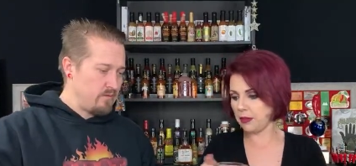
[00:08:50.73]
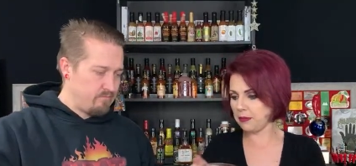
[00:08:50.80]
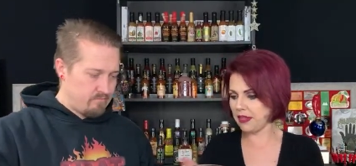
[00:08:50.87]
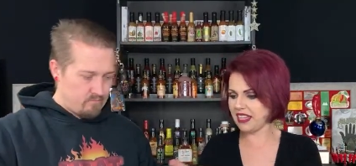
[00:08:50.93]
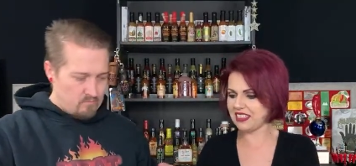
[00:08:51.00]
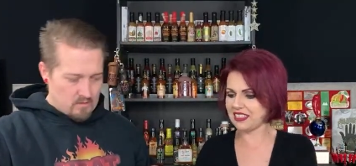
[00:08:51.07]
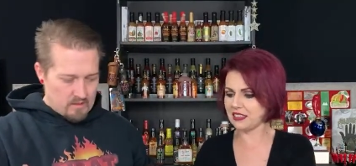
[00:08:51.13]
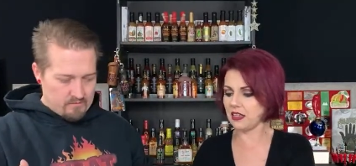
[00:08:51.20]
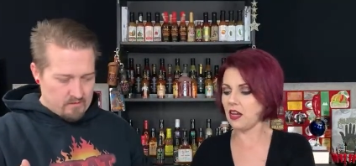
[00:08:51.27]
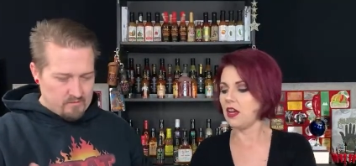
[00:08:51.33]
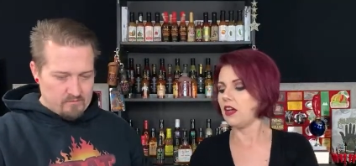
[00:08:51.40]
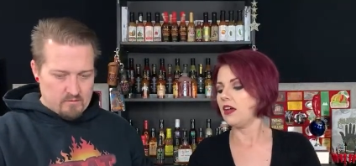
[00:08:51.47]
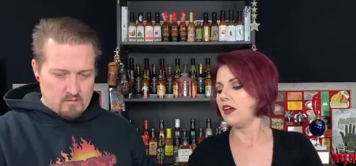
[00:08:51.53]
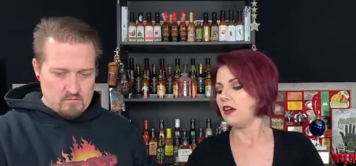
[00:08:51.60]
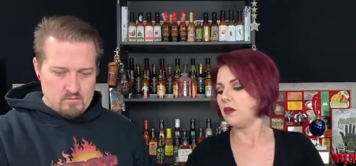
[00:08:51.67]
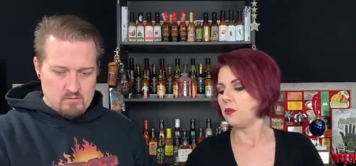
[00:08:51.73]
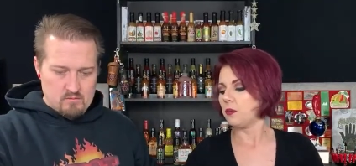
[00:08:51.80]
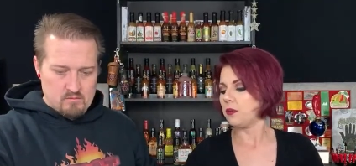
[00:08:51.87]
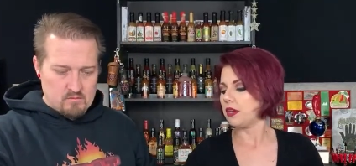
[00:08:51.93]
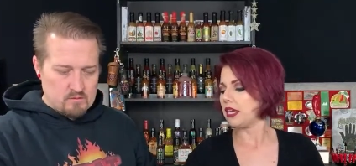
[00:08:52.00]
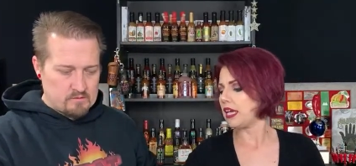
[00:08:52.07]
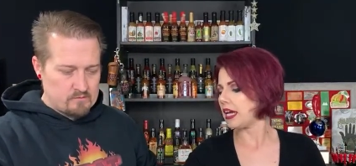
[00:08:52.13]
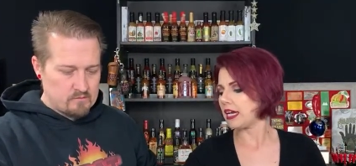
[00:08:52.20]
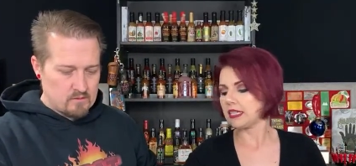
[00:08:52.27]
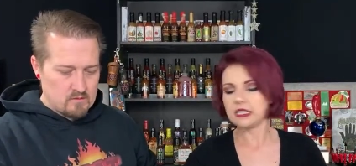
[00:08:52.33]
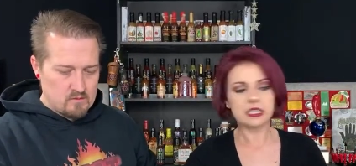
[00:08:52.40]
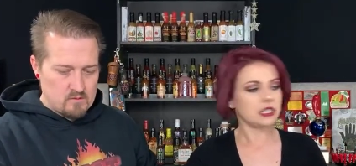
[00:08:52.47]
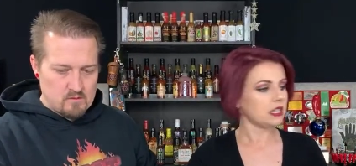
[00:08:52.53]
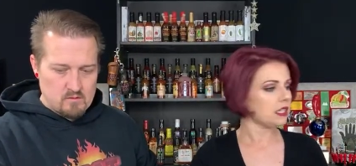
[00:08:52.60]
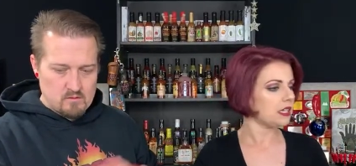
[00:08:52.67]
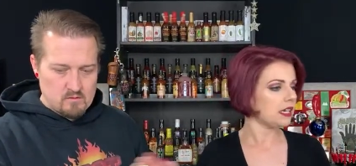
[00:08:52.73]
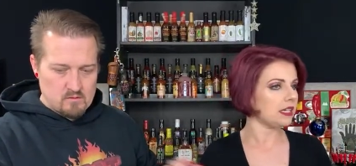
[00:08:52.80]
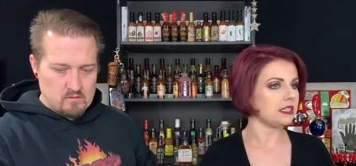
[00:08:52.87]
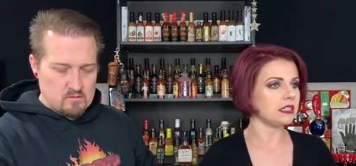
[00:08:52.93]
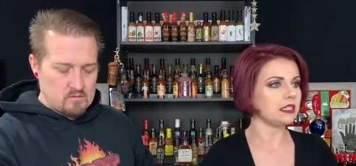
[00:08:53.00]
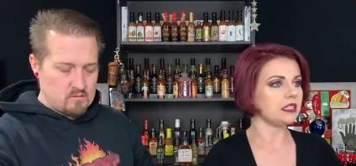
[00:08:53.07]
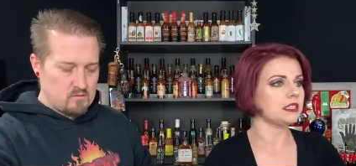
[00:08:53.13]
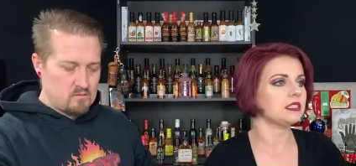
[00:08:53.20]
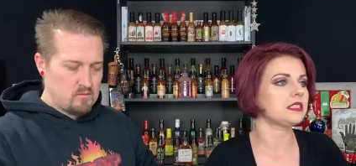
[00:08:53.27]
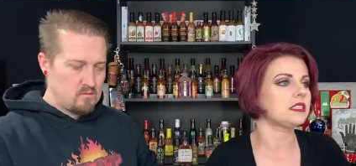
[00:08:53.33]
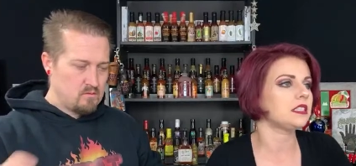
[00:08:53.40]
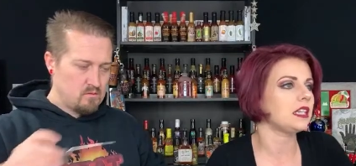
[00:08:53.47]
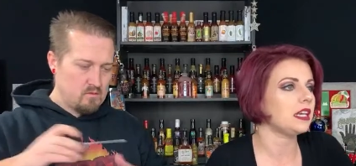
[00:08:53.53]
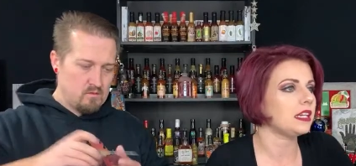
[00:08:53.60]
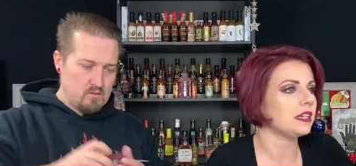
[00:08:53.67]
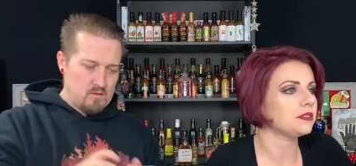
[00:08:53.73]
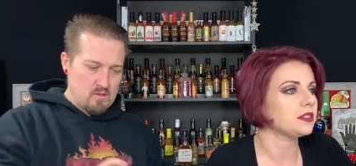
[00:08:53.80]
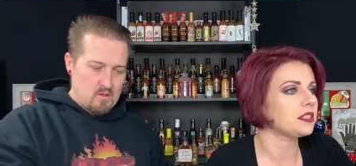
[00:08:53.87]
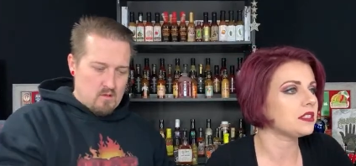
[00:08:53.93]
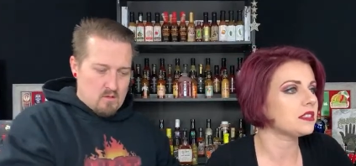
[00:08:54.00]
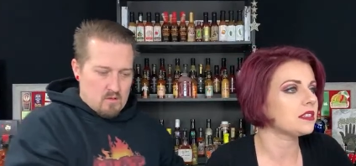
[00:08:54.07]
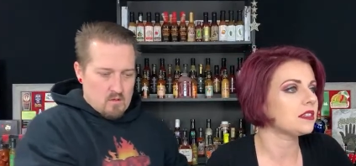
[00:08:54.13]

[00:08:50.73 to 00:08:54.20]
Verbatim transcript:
Speaker 1: am like. I think so. Looks yeah, good. I did. I did. It's the eight ounces.